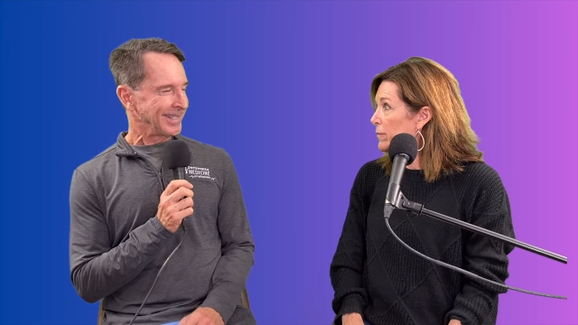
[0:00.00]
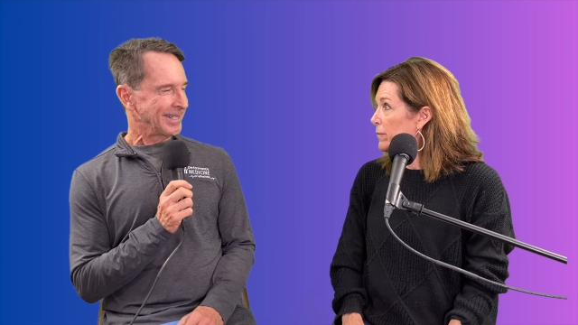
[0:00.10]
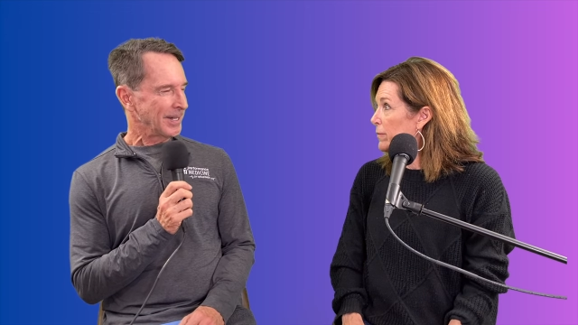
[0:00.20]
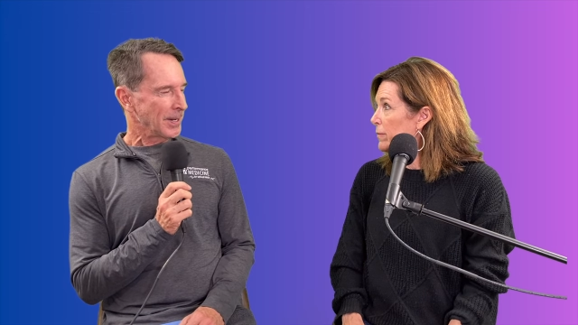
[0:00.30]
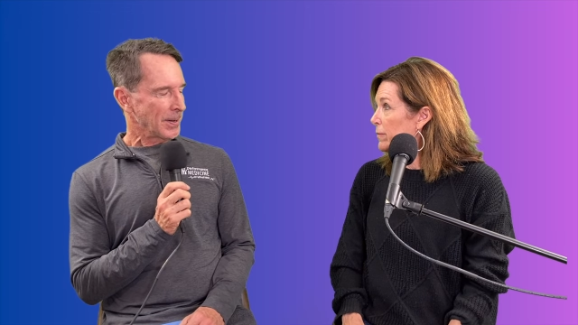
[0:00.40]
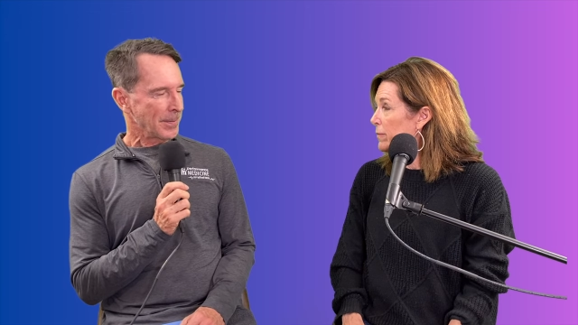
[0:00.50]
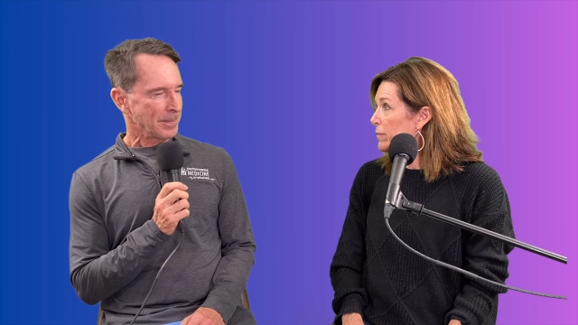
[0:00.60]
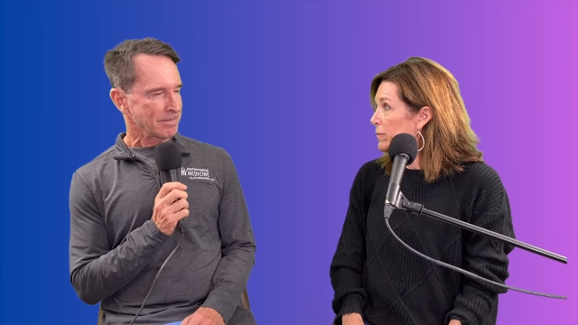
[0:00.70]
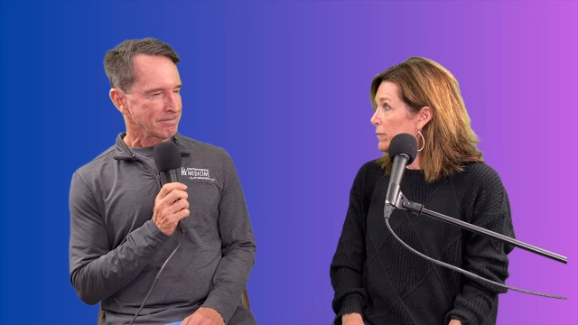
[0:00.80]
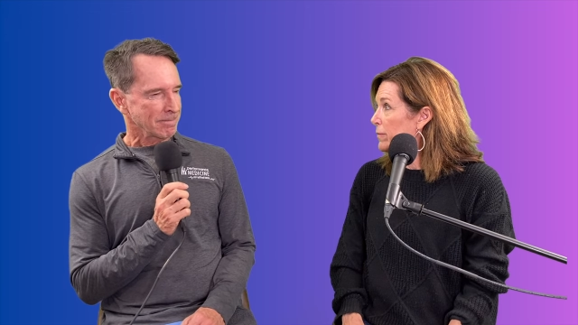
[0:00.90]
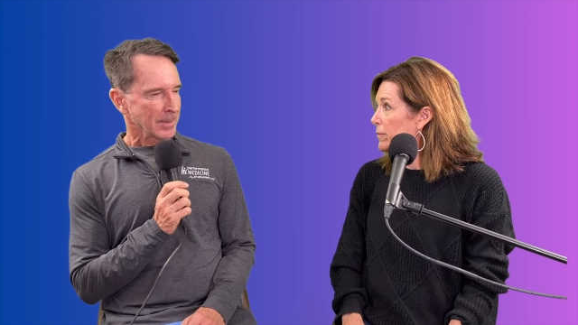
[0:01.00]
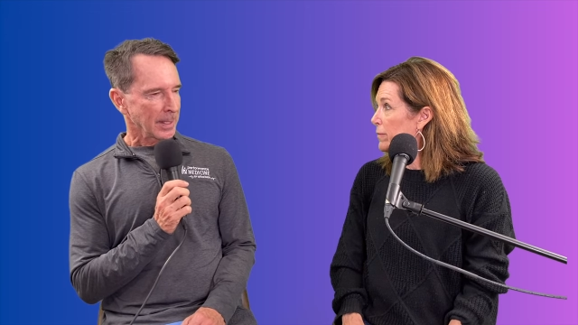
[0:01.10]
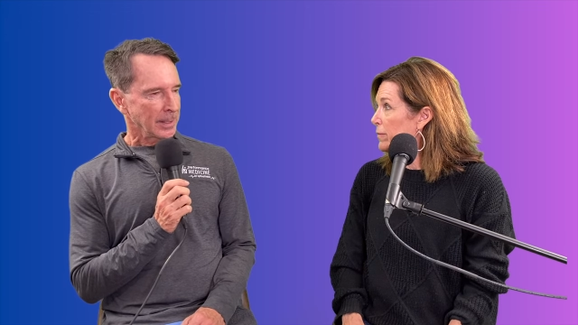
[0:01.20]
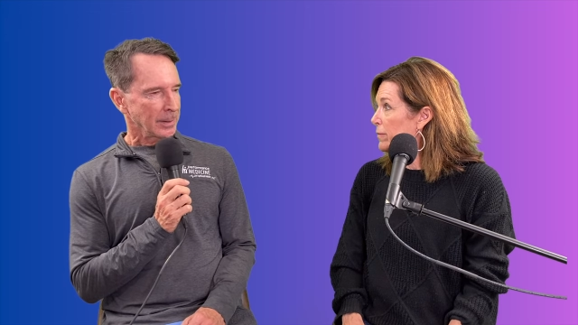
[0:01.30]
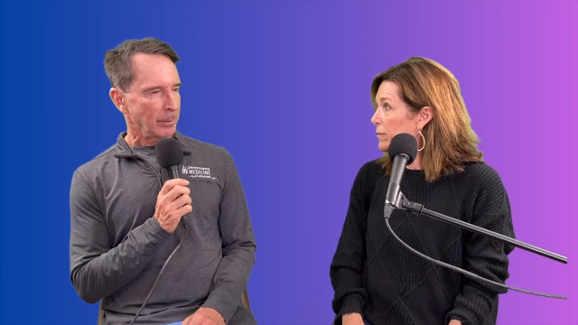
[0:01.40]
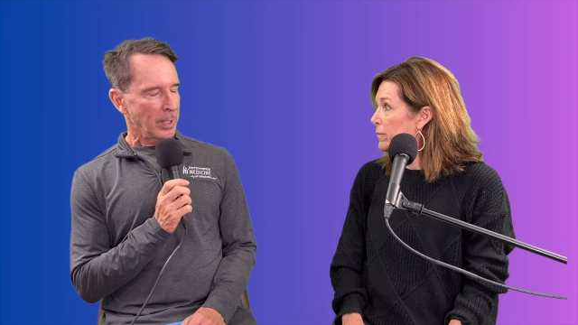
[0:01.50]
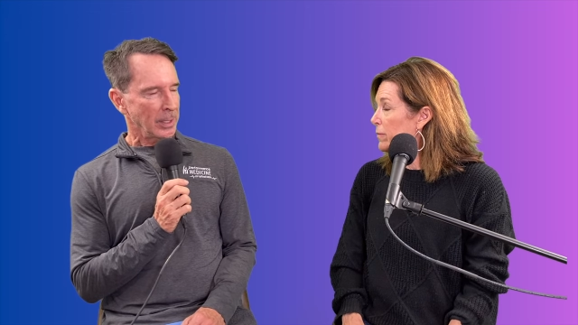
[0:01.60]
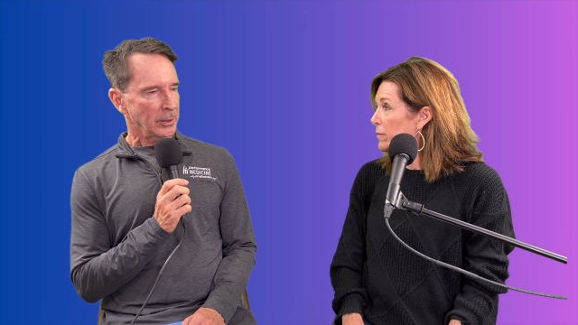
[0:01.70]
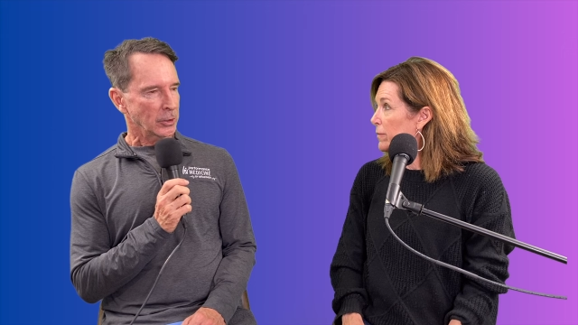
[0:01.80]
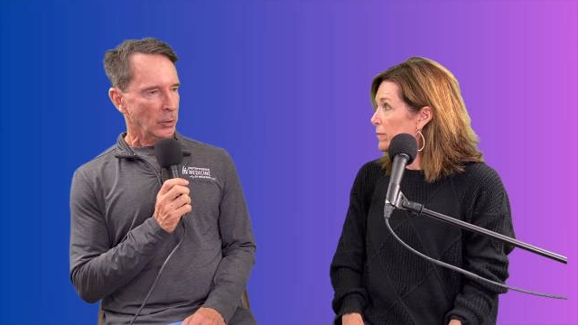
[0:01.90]
Speaker 1: Um,
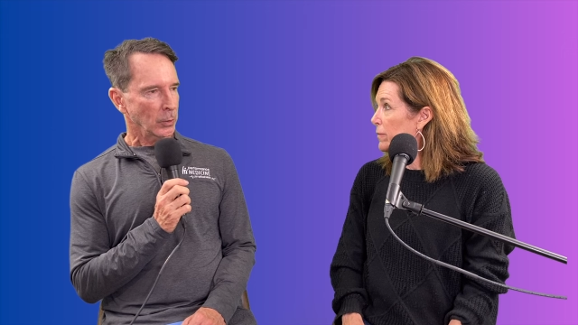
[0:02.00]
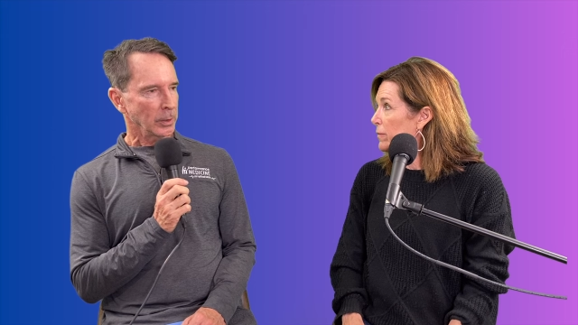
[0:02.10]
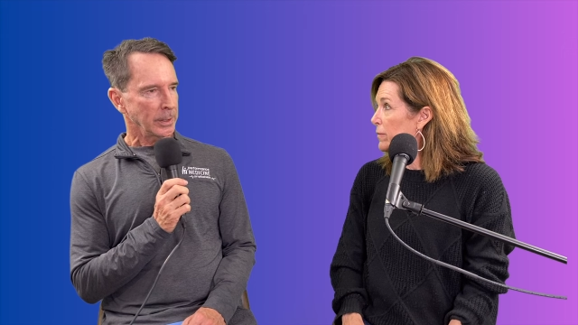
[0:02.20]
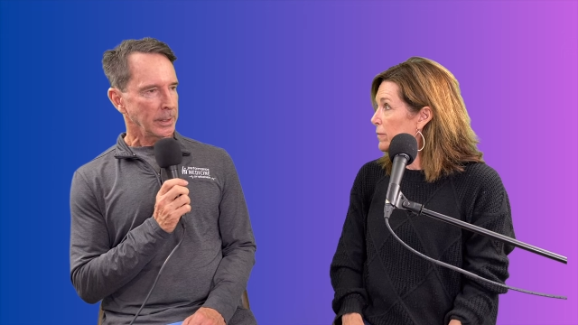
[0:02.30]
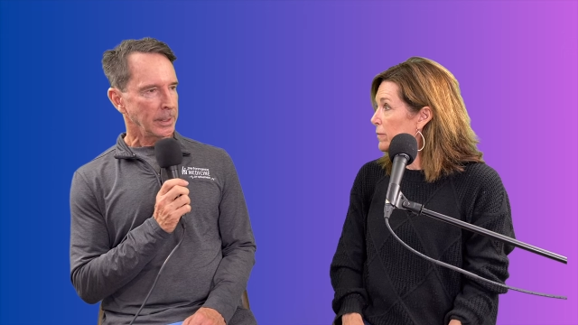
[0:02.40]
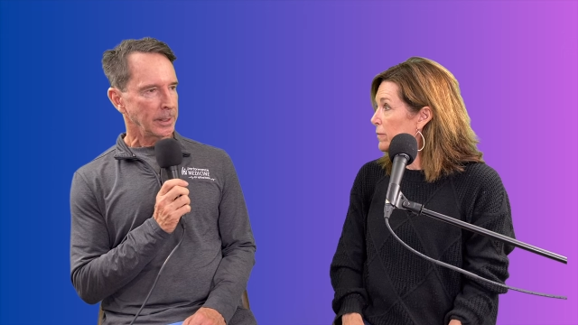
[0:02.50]
but certainly,